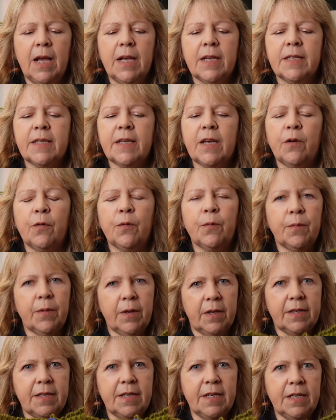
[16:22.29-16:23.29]
So
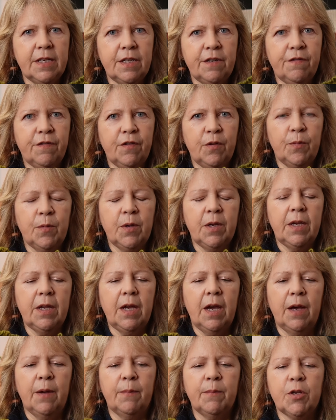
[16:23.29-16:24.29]
it's knitted from the
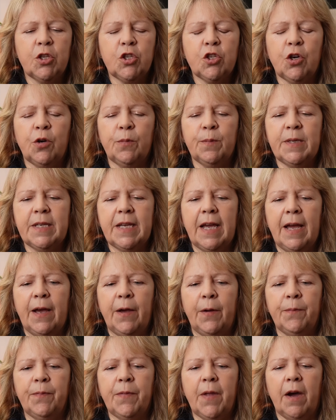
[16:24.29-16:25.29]
top
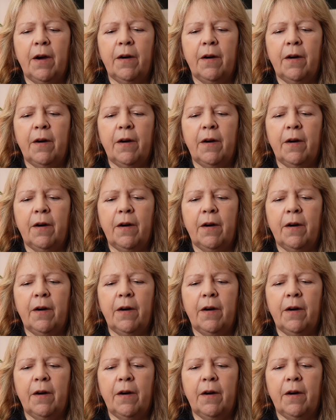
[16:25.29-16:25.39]
down.